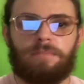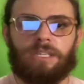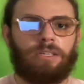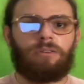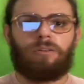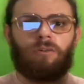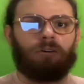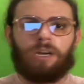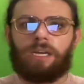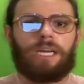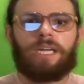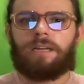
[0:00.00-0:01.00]
go
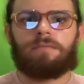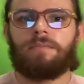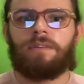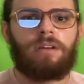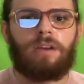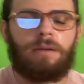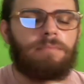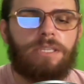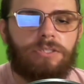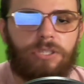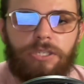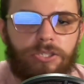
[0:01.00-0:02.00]
ahead. I mean,
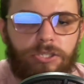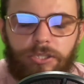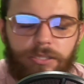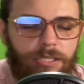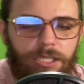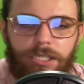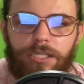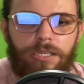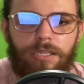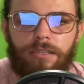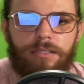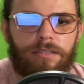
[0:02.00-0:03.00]

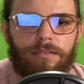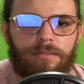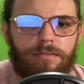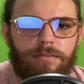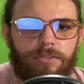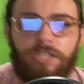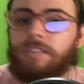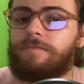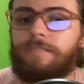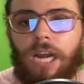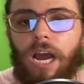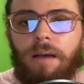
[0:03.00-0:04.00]
she's
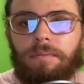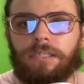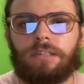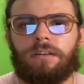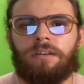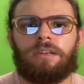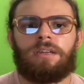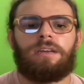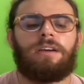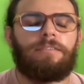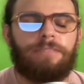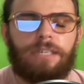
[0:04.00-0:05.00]
phenomenal,
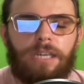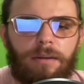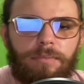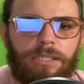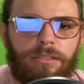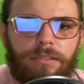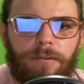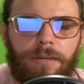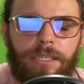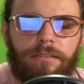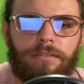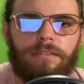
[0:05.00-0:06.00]
a phenomenal
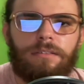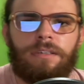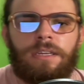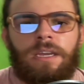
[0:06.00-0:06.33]
director.